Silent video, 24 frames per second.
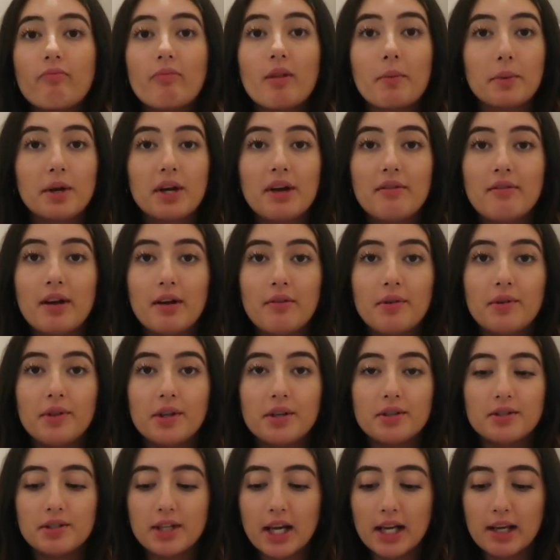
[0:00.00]
I'm gonna have
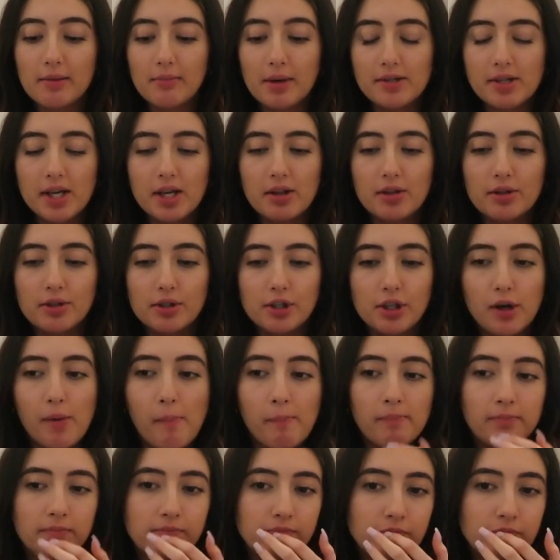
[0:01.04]
everything stuck in my teeth too.